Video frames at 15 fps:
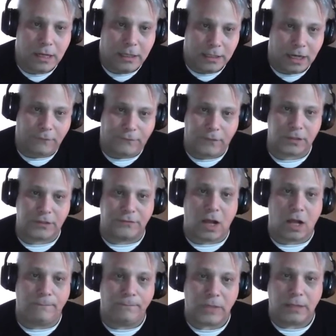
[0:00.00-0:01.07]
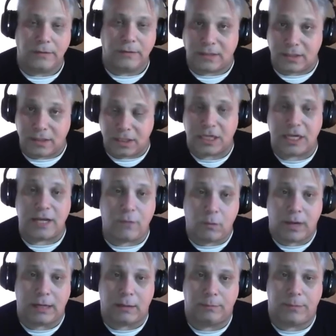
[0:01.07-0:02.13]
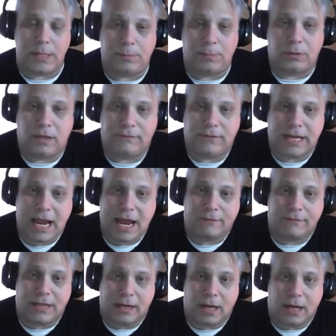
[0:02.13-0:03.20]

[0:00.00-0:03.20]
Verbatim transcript: Now, first of all, this is a giveaway, and people love to have that.